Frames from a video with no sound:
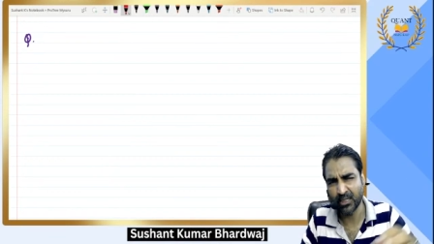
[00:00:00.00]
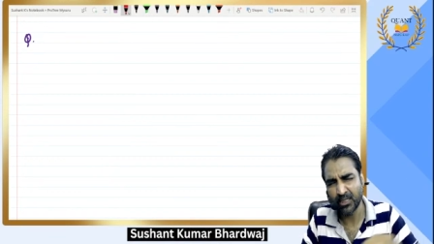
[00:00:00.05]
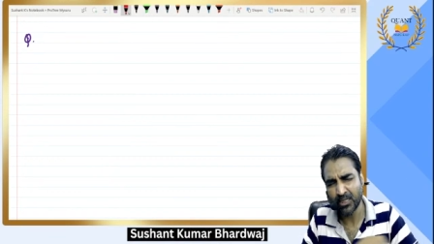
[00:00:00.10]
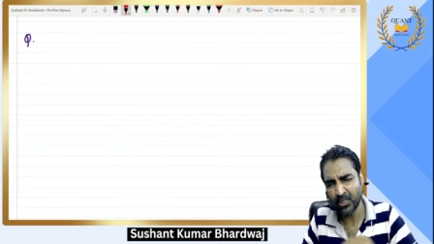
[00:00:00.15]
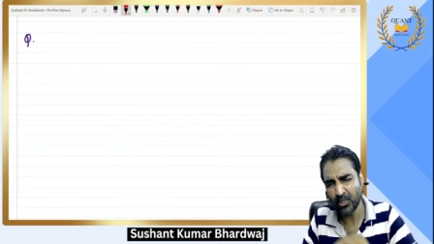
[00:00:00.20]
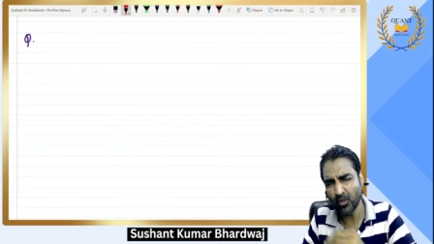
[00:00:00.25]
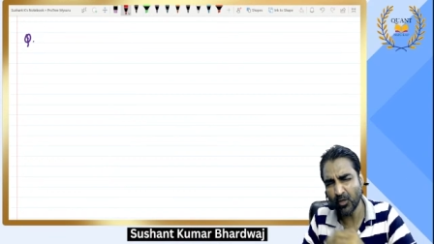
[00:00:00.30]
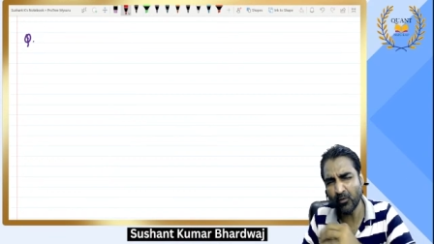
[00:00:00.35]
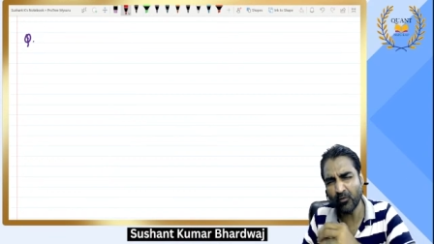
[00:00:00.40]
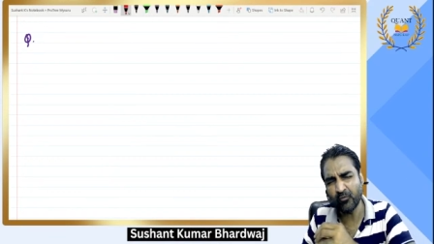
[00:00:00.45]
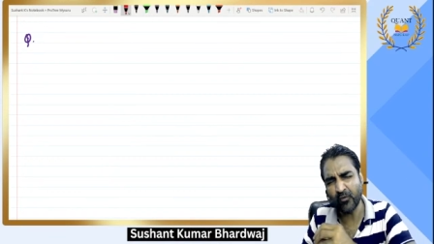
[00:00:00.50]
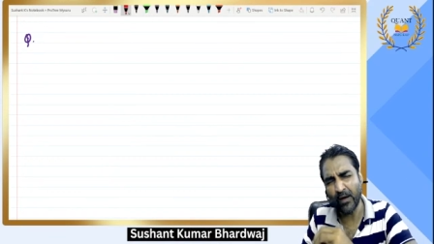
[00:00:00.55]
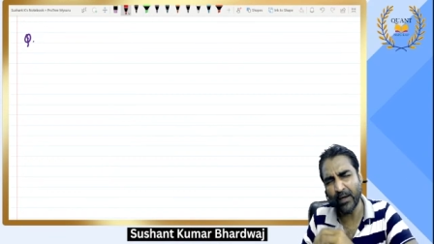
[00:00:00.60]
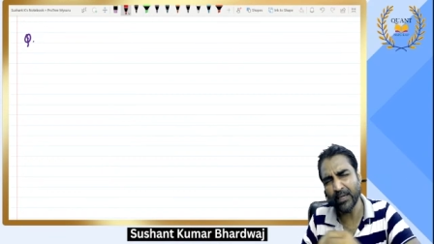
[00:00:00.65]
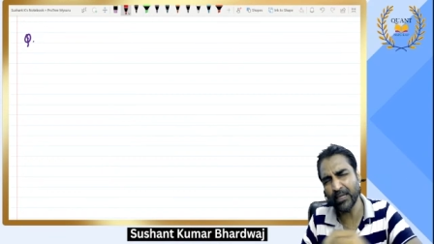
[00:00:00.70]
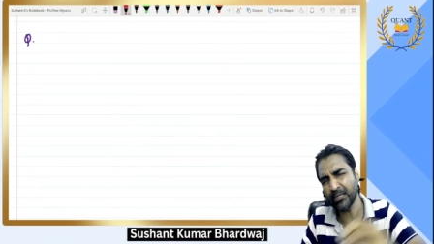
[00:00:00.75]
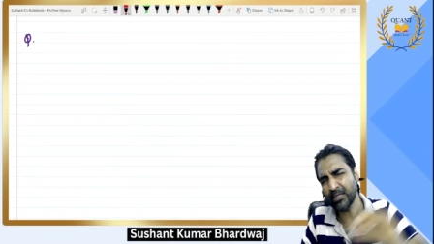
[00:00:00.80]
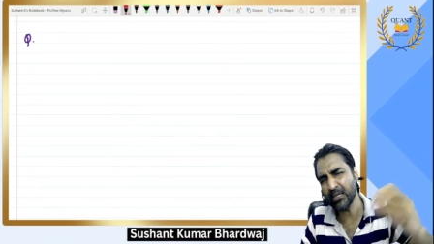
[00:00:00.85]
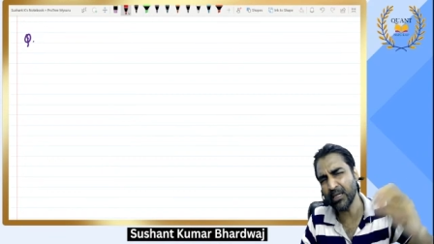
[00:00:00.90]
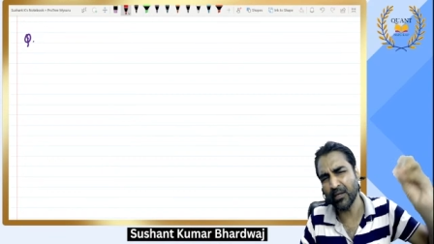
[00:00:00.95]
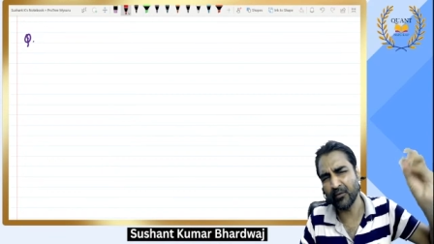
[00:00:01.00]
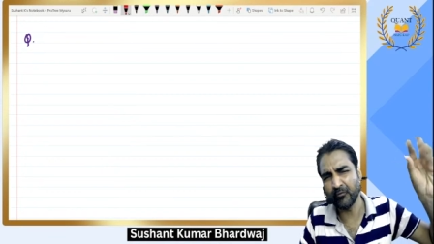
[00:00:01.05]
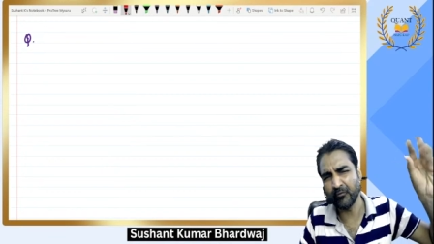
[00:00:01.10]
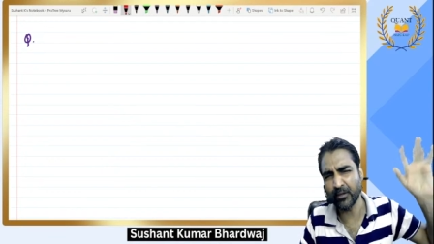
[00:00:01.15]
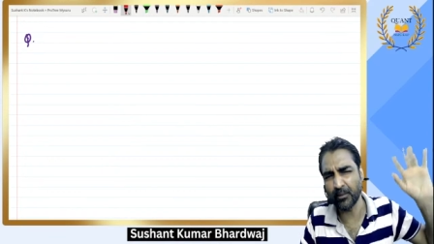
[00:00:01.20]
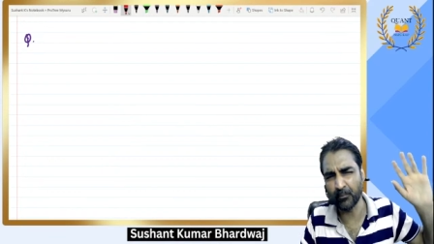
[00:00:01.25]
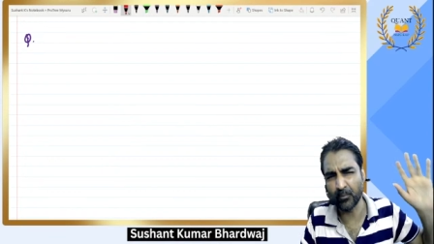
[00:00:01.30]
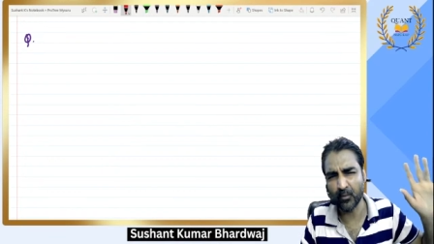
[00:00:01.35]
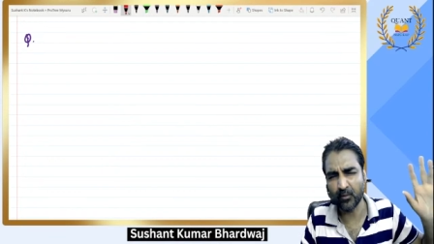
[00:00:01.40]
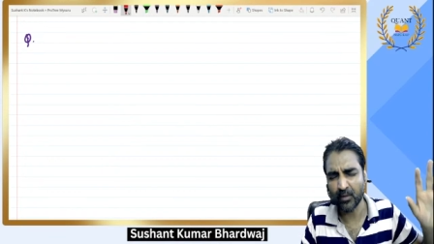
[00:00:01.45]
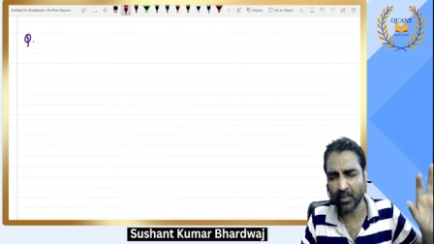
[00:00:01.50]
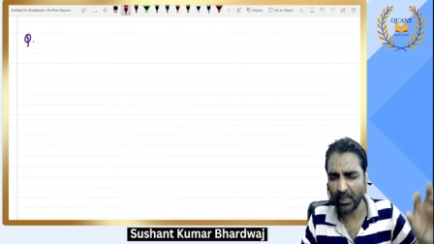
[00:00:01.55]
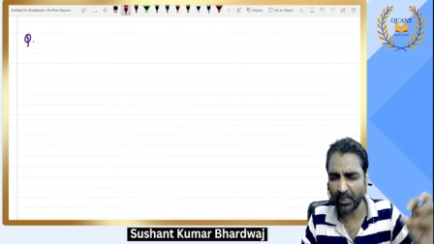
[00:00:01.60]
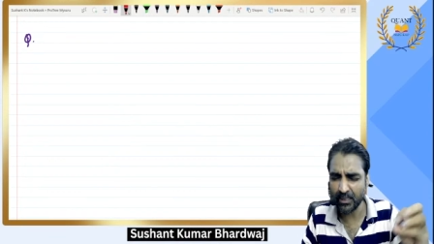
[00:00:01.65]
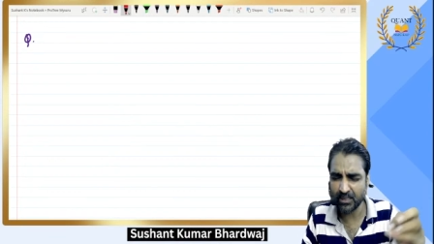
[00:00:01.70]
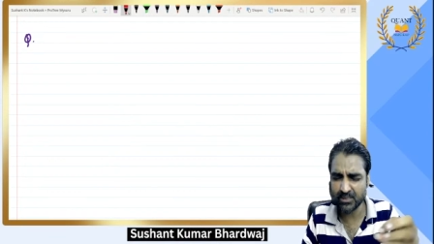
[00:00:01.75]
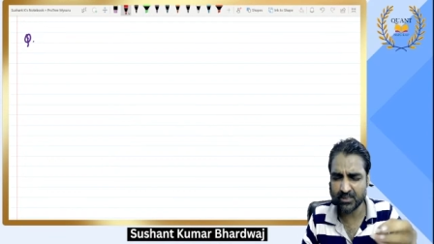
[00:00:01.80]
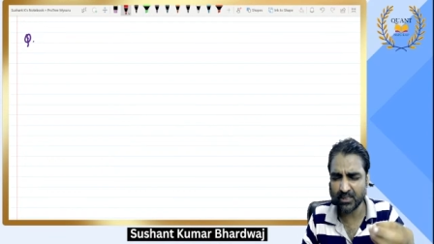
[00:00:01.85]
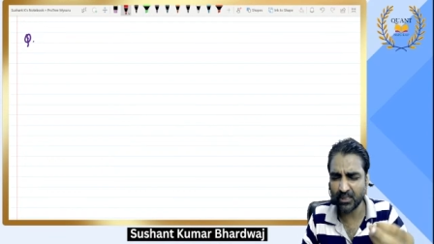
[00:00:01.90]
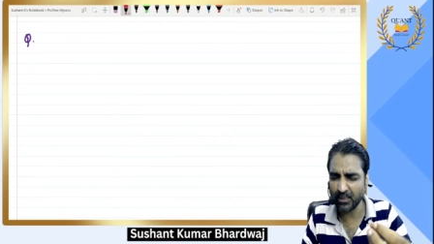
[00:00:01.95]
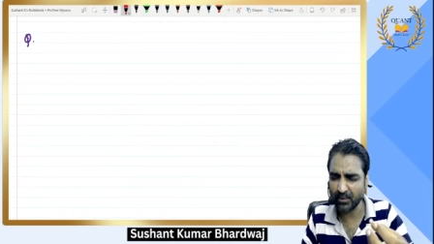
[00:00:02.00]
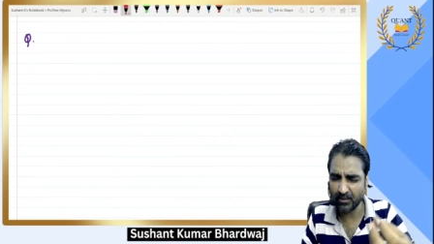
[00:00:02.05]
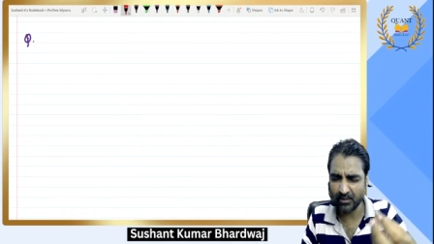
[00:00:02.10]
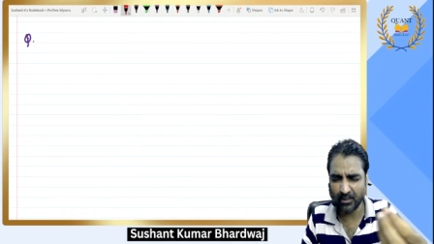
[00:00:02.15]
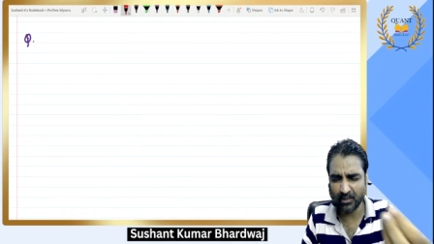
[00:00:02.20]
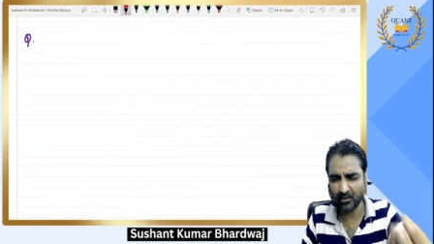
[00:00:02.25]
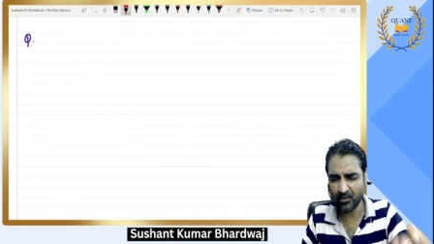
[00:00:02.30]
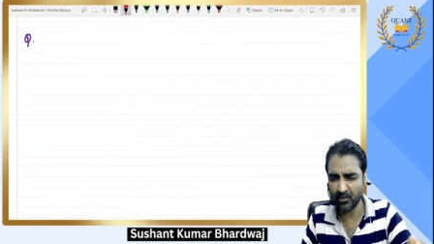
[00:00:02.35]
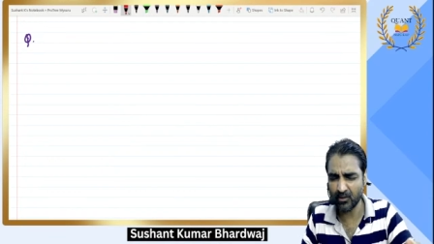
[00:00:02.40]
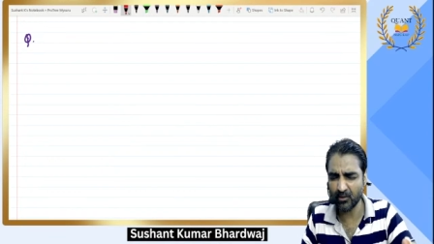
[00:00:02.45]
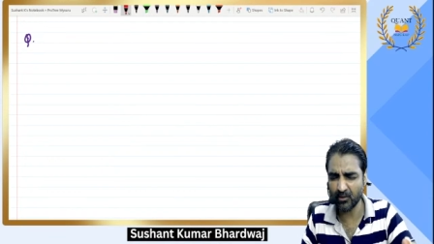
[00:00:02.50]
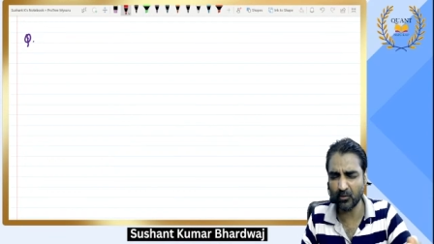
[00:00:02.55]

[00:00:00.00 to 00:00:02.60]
You will find it in every book, and still you